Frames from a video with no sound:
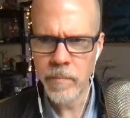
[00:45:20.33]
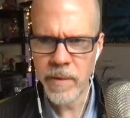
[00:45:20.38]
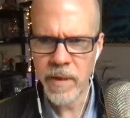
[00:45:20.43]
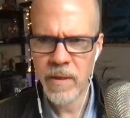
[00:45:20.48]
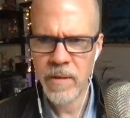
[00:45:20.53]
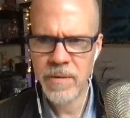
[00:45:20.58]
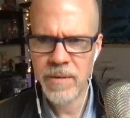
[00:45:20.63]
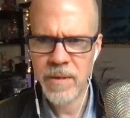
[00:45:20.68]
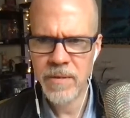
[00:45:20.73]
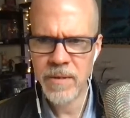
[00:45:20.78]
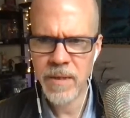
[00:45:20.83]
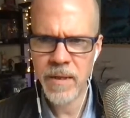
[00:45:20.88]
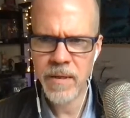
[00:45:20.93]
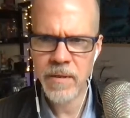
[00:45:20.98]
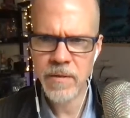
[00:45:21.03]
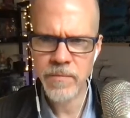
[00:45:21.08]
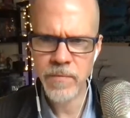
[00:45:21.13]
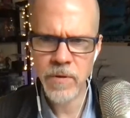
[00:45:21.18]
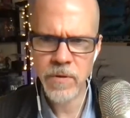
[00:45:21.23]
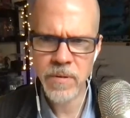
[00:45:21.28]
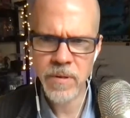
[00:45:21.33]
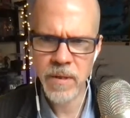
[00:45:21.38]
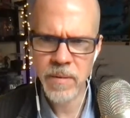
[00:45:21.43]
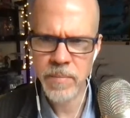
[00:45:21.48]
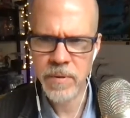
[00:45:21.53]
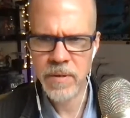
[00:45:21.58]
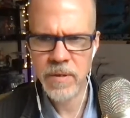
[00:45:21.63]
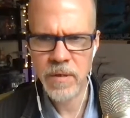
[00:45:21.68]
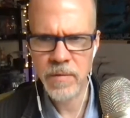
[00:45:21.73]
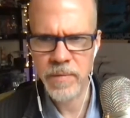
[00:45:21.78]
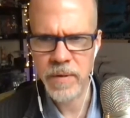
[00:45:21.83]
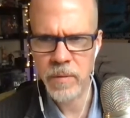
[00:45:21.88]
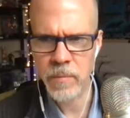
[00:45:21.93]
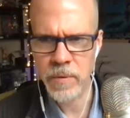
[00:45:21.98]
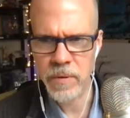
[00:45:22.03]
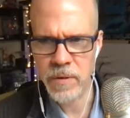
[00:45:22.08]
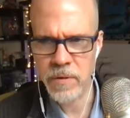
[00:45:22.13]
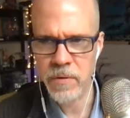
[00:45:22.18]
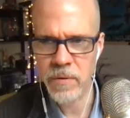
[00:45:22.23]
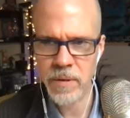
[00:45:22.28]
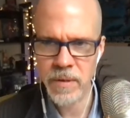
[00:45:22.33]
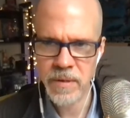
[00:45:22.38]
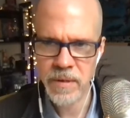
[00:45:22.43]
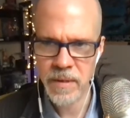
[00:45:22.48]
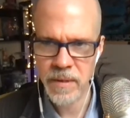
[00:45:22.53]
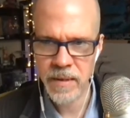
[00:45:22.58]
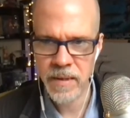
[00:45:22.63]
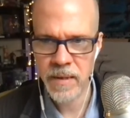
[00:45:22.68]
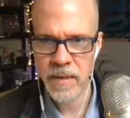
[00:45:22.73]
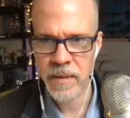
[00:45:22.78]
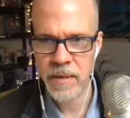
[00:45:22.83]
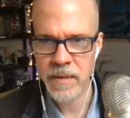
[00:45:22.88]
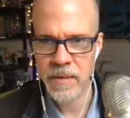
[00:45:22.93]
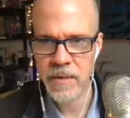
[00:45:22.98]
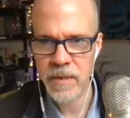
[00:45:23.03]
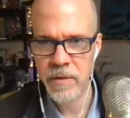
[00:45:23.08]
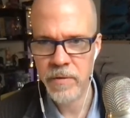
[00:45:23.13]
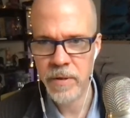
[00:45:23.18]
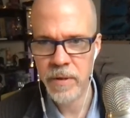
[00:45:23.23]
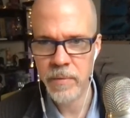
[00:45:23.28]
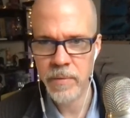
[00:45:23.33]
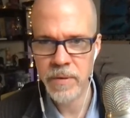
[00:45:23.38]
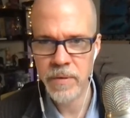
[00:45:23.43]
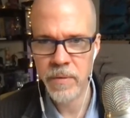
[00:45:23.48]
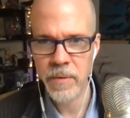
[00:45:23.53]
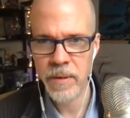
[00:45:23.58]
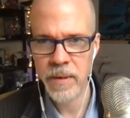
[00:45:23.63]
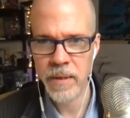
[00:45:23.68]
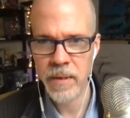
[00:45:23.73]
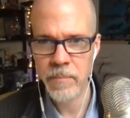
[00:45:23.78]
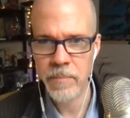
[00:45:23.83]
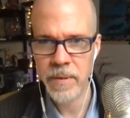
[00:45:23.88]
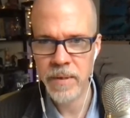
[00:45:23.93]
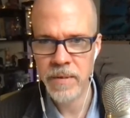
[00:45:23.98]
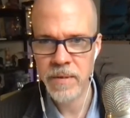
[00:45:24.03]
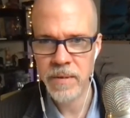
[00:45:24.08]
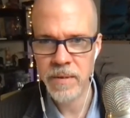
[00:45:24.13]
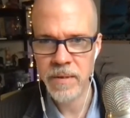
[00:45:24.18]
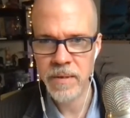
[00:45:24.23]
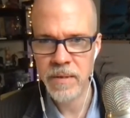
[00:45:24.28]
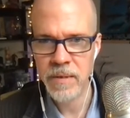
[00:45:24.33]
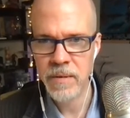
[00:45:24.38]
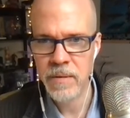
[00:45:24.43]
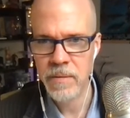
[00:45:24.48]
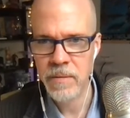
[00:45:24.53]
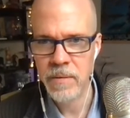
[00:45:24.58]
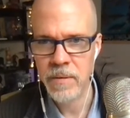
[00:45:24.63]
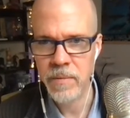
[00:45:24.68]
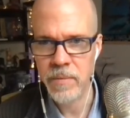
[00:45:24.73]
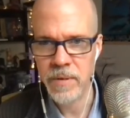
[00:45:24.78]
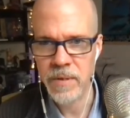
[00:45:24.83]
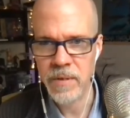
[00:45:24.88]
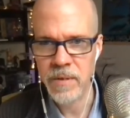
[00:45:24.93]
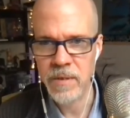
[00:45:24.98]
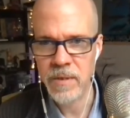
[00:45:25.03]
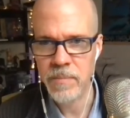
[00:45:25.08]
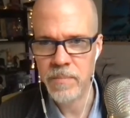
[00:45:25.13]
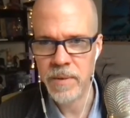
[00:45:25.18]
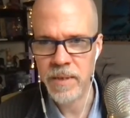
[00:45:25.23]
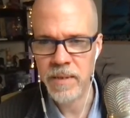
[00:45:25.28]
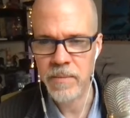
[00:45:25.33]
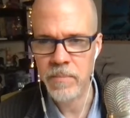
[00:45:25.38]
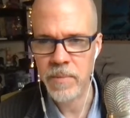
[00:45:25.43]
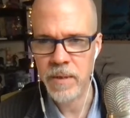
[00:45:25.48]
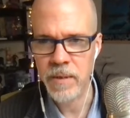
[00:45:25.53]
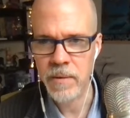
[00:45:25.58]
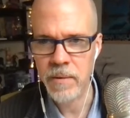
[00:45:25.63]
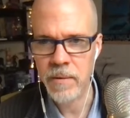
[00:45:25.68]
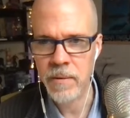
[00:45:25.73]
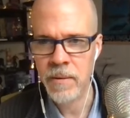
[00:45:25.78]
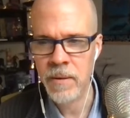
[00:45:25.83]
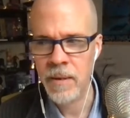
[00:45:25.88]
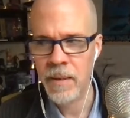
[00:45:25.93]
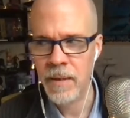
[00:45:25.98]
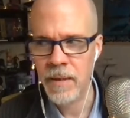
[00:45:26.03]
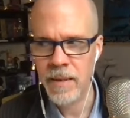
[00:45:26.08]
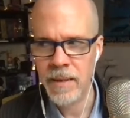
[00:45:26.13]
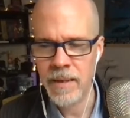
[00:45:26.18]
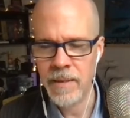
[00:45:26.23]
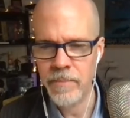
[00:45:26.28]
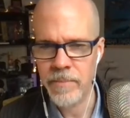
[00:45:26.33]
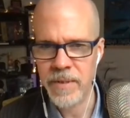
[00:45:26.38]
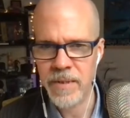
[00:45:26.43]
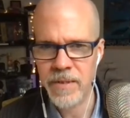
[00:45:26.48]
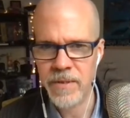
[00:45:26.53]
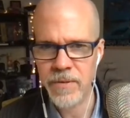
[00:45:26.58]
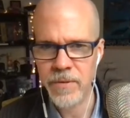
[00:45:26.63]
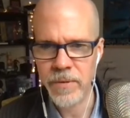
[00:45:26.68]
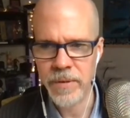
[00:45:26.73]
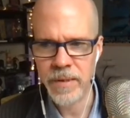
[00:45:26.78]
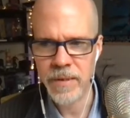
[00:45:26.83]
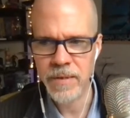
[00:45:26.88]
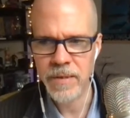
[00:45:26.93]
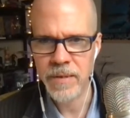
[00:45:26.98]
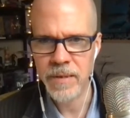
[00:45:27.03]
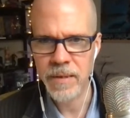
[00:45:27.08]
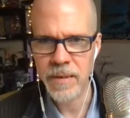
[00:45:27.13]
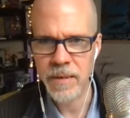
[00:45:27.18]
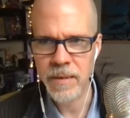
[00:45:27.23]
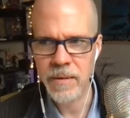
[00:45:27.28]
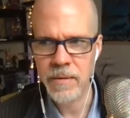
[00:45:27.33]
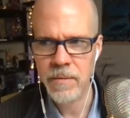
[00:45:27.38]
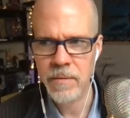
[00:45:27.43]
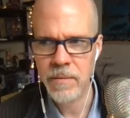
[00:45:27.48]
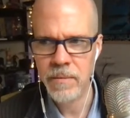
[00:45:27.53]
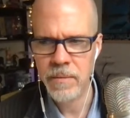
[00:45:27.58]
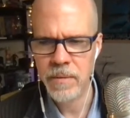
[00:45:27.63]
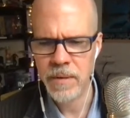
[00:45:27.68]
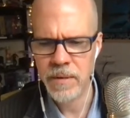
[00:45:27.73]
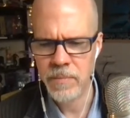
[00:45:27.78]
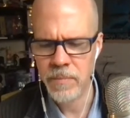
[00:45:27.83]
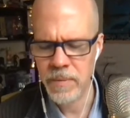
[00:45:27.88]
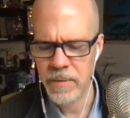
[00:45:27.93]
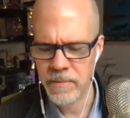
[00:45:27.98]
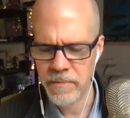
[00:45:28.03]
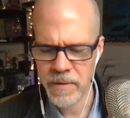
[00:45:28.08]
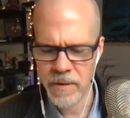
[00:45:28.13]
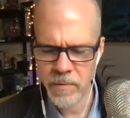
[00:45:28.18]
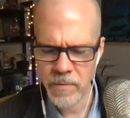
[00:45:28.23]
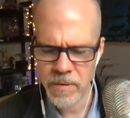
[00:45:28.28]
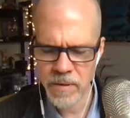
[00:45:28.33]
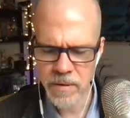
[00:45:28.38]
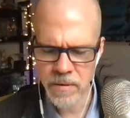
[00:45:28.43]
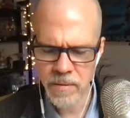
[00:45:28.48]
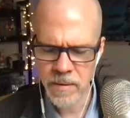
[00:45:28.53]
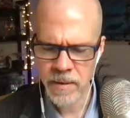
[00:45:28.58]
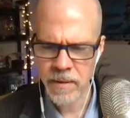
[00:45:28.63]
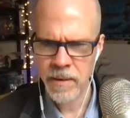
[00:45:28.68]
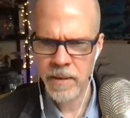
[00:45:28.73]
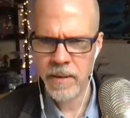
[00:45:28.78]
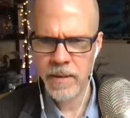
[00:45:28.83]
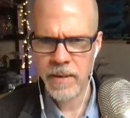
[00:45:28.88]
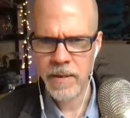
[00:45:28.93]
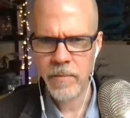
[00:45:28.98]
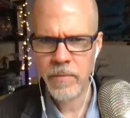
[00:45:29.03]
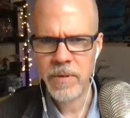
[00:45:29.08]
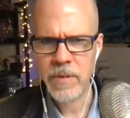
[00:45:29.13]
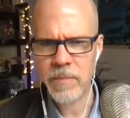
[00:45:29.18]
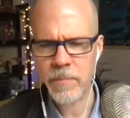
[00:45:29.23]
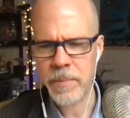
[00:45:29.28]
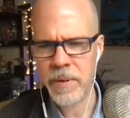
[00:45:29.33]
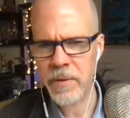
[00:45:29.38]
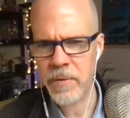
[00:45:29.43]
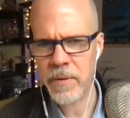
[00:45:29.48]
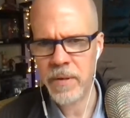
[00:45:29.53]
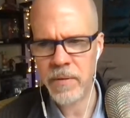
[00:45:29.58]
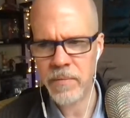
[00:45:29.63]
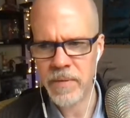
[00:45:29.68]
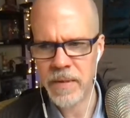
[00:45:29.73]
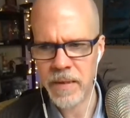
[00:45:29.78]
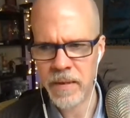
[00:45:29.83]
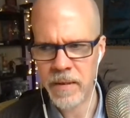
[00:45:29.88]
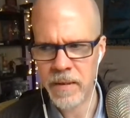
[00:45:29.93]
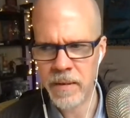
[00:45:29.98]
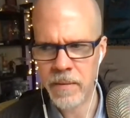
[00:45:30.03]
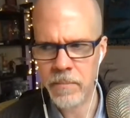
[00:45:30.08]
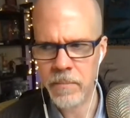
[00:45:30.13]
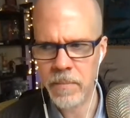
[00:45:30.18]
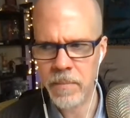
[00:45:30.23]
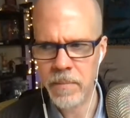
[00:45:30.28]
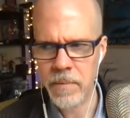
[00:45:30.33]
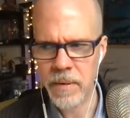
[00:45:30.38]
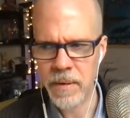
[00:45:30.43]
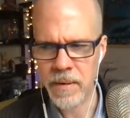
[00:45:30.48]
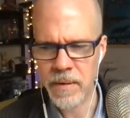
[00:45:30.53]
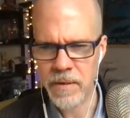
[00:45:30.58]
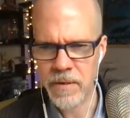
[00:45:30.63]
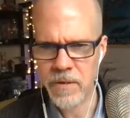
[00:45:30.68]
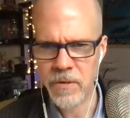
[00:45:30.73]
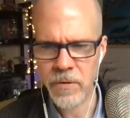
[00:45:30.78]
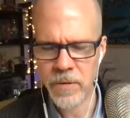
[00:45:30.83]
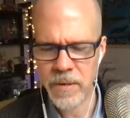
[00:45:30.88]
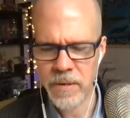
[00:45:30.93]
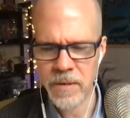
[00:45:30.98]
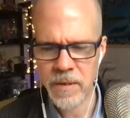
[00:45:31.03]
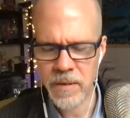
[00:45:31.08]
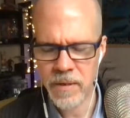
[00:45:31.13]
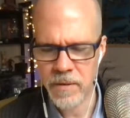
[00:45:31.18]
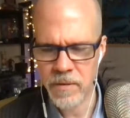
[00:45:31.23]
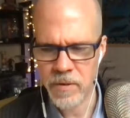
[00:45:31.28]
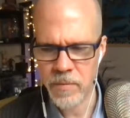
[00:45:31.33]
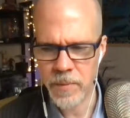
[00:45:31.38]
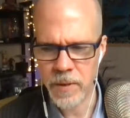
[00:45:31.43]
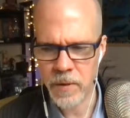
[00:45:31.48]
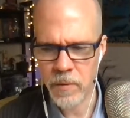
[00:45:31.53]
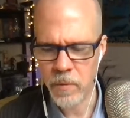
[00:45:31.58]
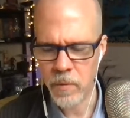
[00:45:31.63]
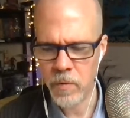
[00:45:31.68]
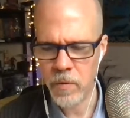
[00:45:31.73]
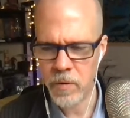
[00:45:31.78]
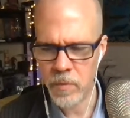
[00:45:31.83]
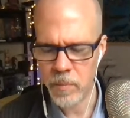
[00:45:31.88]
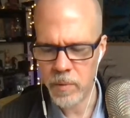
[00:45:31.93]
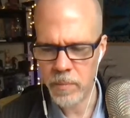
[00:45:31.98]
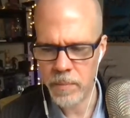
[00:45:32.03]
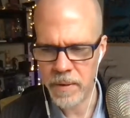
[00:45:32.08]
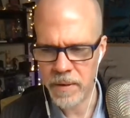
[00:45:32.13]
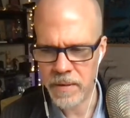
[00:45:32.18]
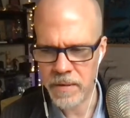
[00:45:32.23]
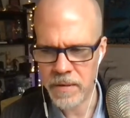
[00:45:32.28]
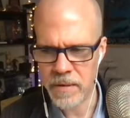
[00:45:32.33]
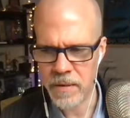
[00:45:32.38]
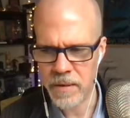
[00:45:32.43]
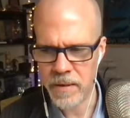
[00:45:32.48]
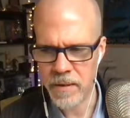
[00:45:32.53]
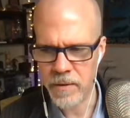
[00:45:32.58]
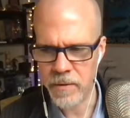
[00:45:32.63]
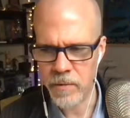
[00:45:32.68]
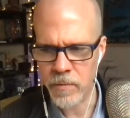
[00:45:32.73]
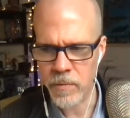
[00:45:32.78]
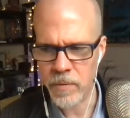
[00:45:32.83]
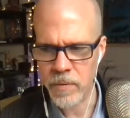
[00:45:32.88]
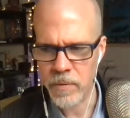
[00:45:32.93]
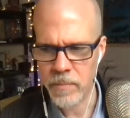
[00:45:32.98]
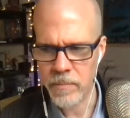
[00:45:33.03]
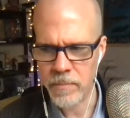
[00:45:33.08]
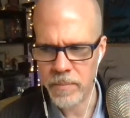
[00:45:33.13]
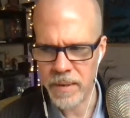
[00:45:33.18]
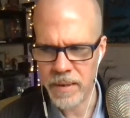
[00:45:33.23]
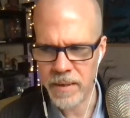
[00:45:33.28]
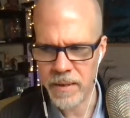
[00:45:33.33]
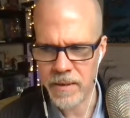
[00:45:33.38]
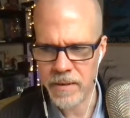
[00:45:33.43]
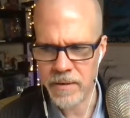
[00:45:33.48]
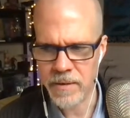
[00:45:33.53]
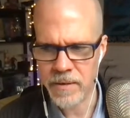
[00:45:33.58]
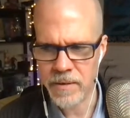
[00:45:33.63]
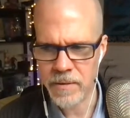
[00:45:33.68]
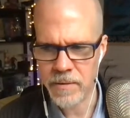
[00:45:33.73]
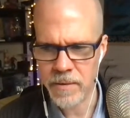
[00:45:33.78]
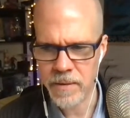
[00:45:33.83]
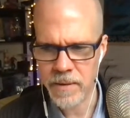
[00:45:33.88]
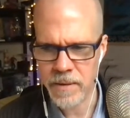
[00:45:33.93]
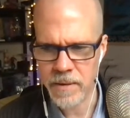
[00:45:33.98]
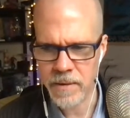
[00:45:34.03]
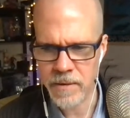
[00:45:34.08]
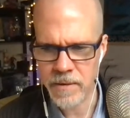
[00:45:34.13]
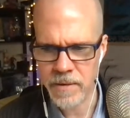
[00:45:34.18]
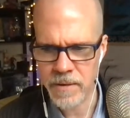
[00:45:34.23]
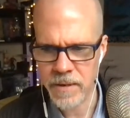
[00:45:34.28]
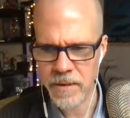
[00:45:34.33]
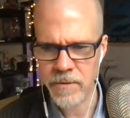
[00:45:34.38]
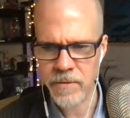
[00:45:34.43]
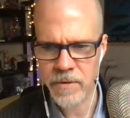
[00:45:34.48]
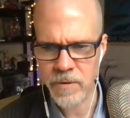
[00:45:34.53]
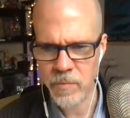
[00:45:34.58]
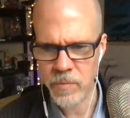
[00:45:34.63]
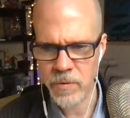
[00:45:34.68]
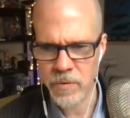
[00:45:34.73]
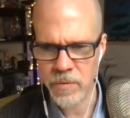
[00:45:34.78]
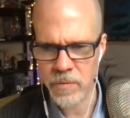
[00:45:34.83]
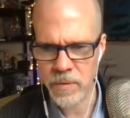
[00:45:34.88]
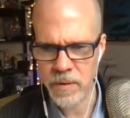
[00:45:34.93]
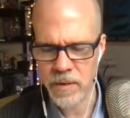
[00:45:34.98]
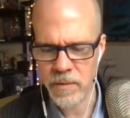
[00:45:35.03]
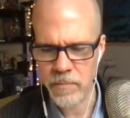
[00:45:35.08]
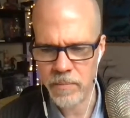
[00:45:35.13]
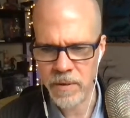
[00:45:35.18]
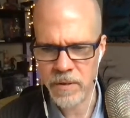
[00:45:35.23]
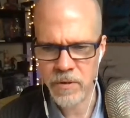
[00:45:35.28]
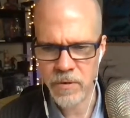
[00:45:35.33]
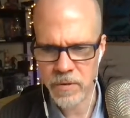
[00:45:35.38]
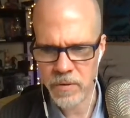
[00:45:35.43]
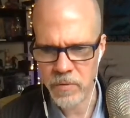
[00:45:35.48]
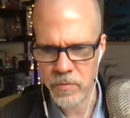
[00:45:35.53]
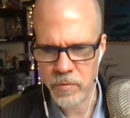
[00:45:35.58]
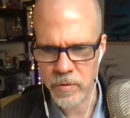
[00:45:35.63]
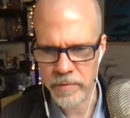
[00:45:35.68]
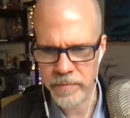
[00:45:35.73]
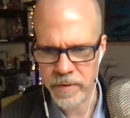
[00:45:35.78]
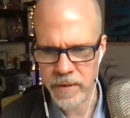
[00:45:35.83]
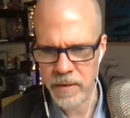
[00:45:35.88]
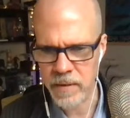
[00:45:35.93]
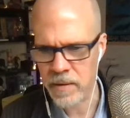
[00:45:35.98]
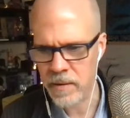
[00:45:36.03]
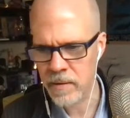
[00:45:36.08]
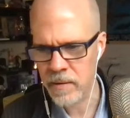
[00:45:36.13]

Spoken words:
It says he got his first Apple TV when Circuit City in his area was going out of business. It was a display model. I miss Circuit City. There was a period of time, like, because Circuit City used to be a horrible place to go because the sales were commission driven,